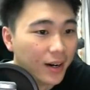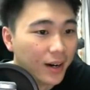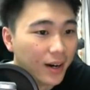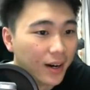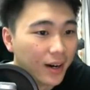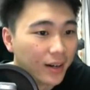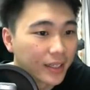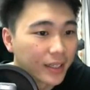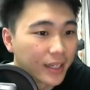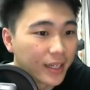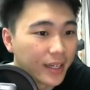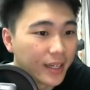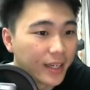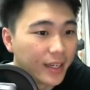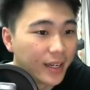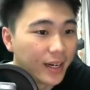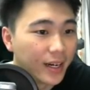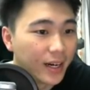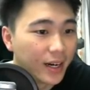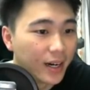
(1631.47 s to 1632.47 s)
Okay,
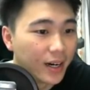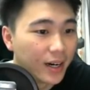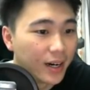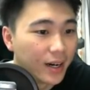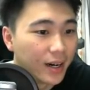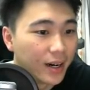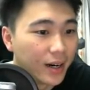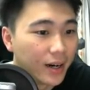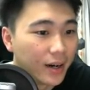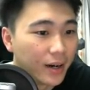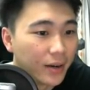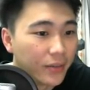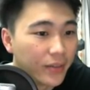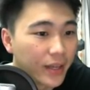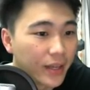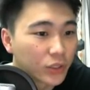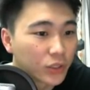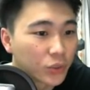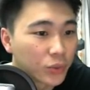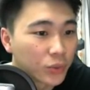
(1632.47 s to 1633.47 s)

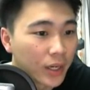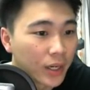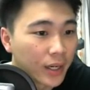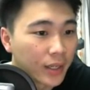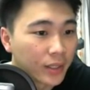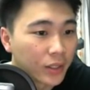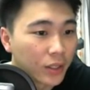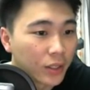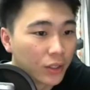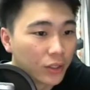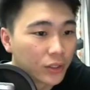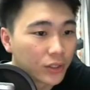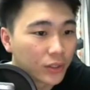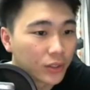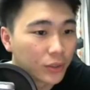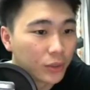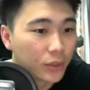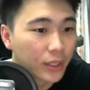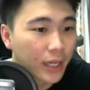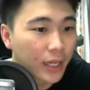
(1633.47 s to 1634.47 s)
next one goes
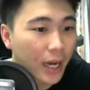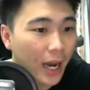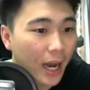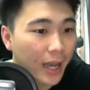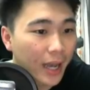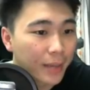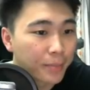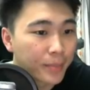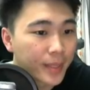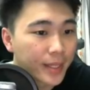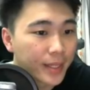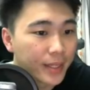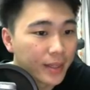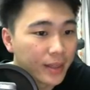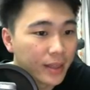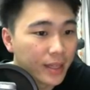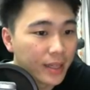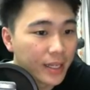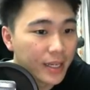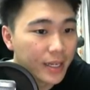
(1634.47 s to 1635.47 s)
to Kai
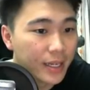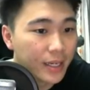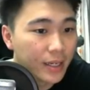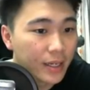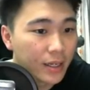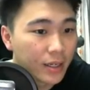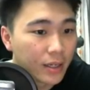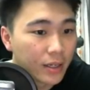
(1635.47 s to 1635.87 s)
Pin Lee.